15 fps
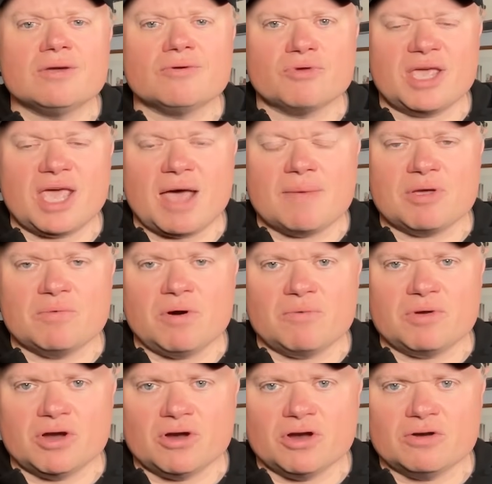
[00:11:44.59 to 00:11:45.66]
recapping what
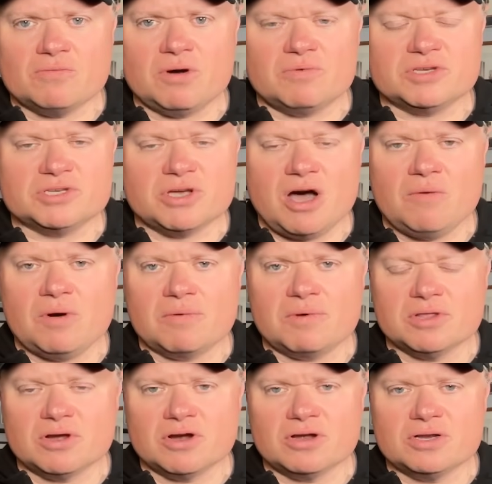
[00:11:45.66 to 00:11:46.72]
we heard, what we saw, what we
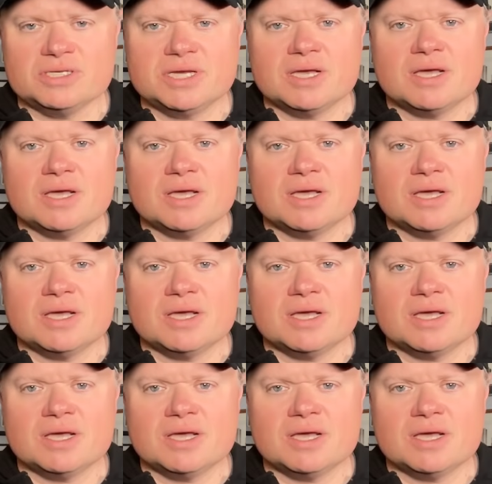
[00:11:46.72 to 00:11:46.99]
learned.